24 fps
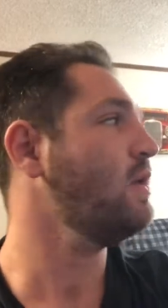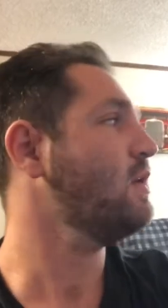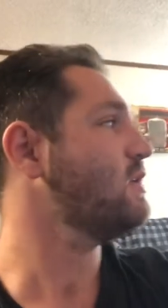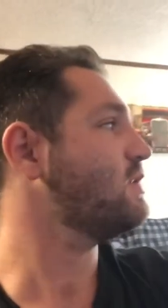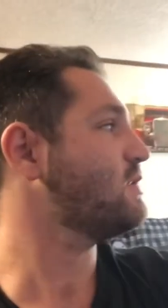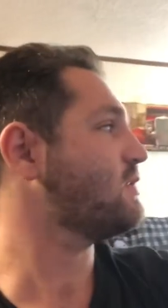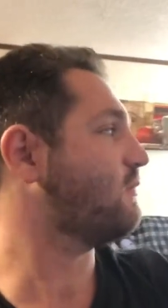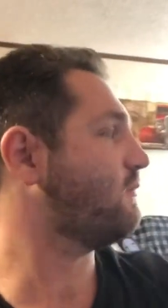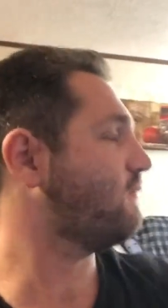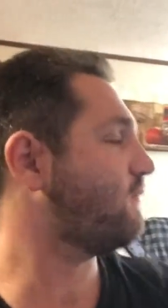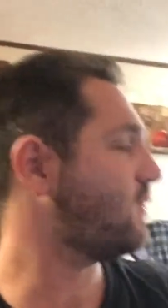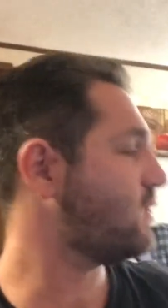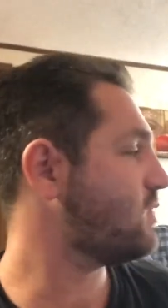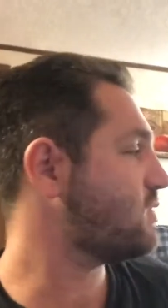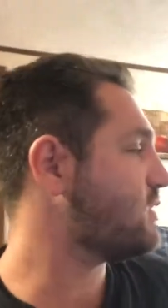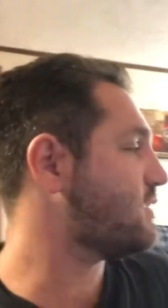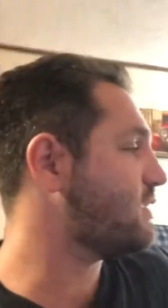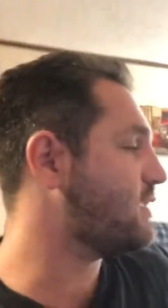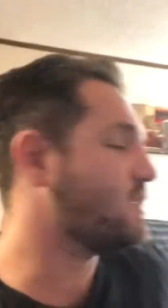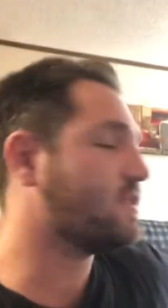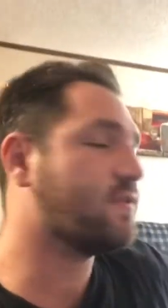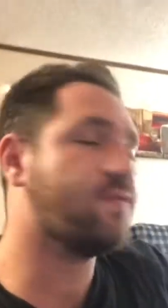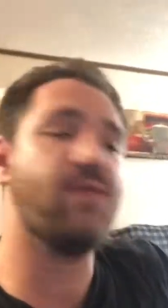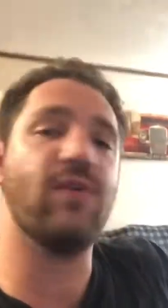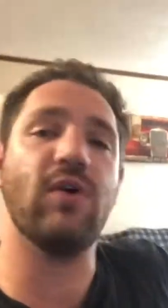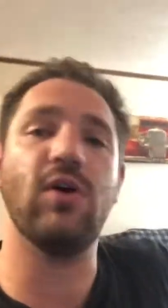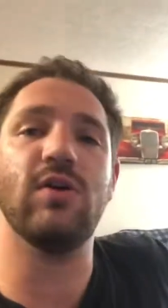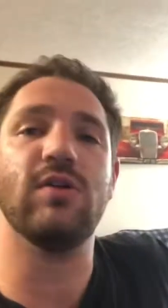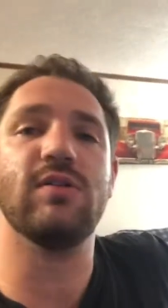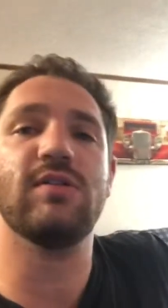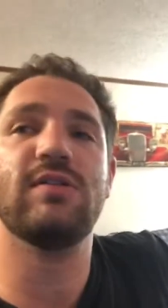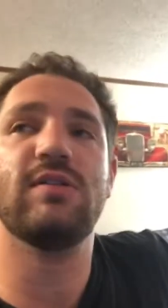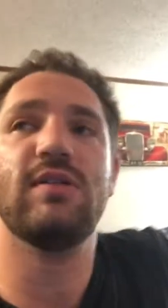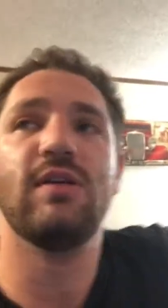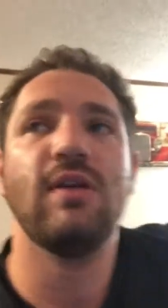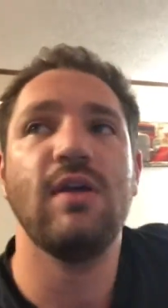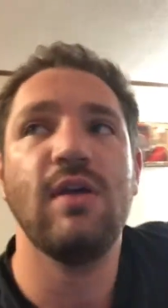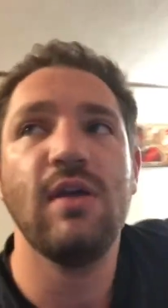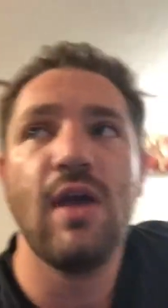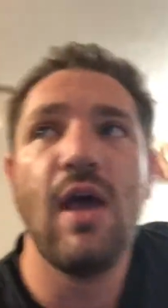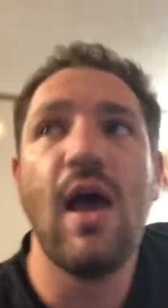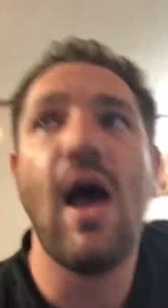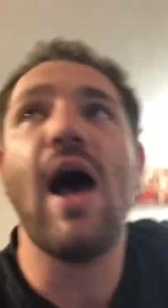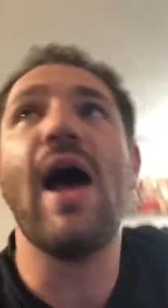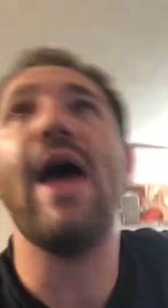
So first things first, I